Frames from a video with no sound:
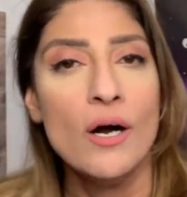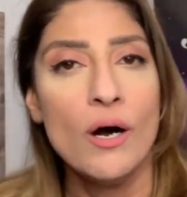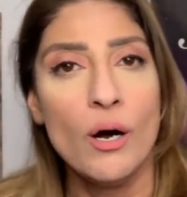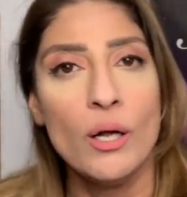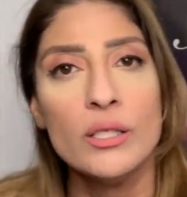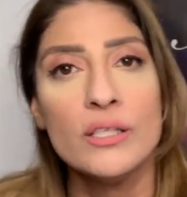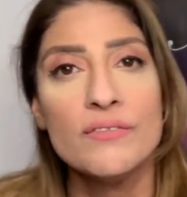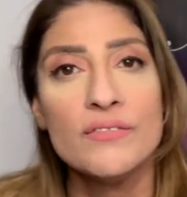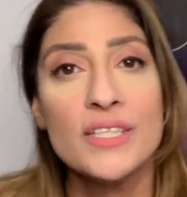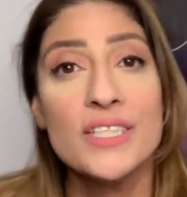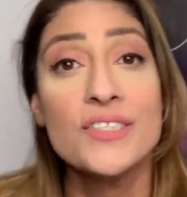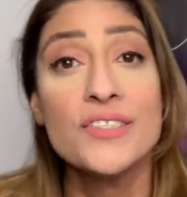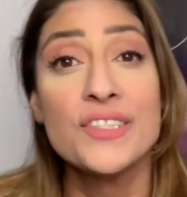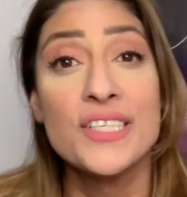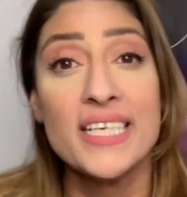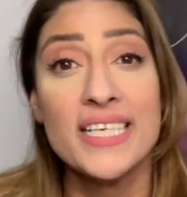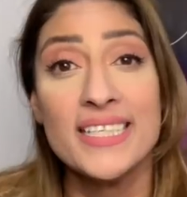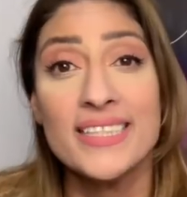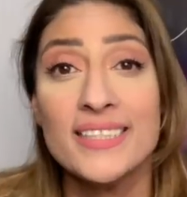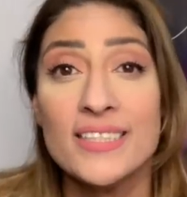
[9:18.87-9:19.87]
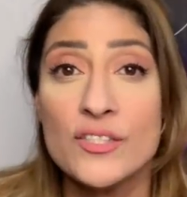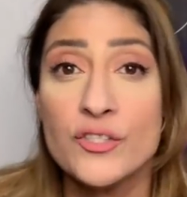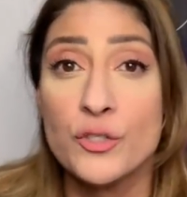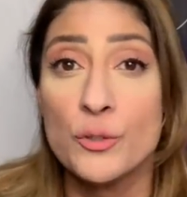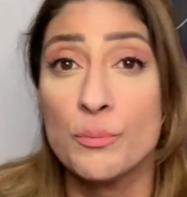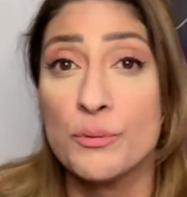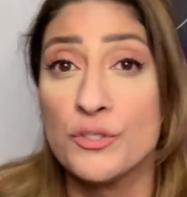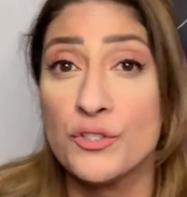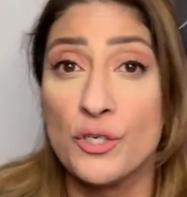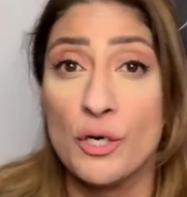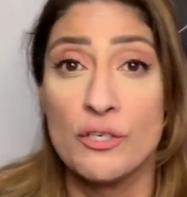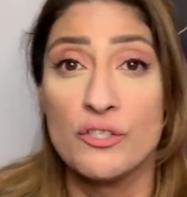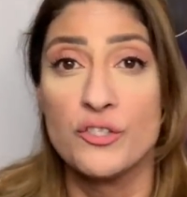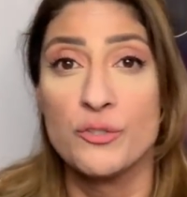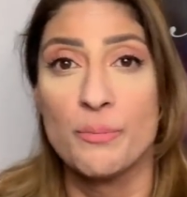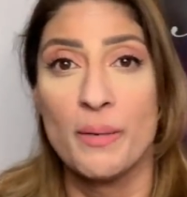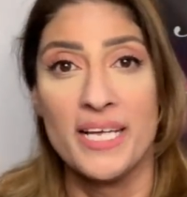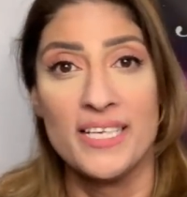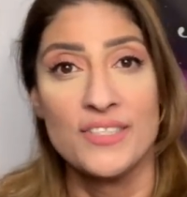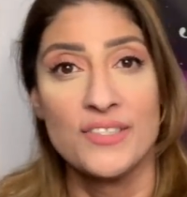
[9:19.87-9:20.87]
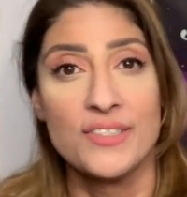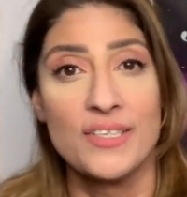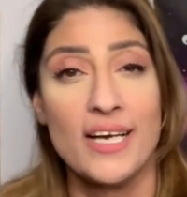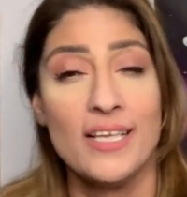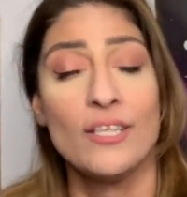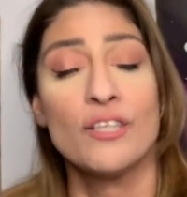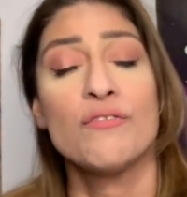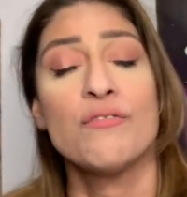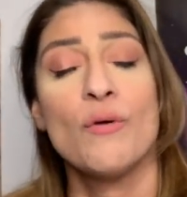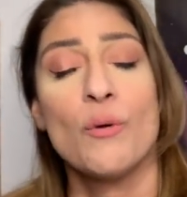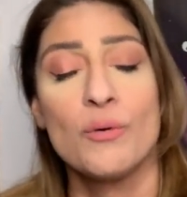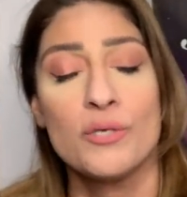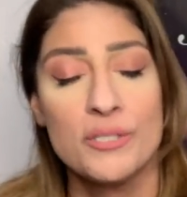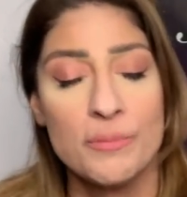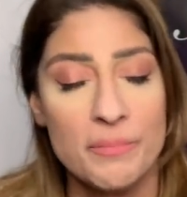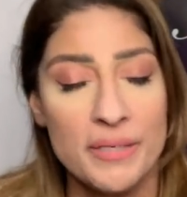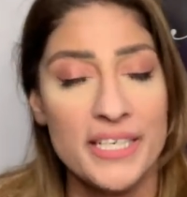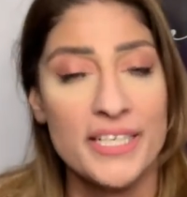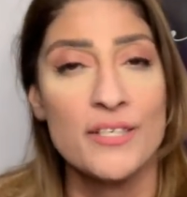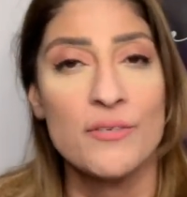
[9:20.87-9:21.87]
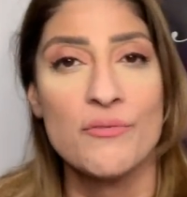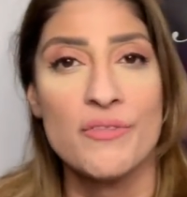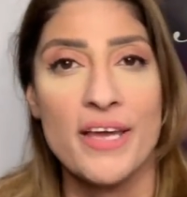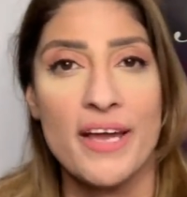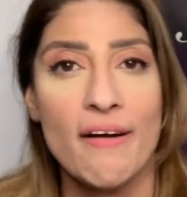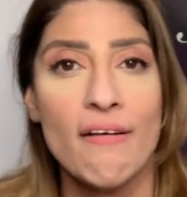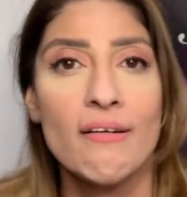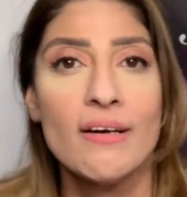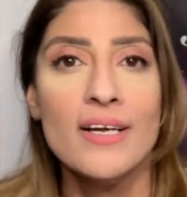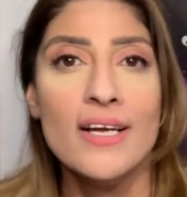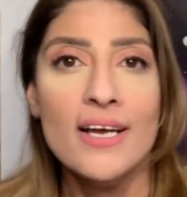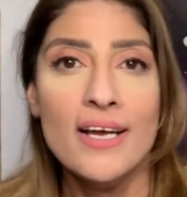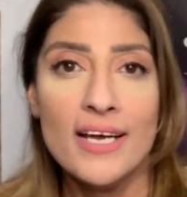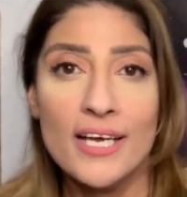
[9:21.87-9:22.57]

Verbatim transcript: All of this in the super superstar space. I look forward to meeting you there.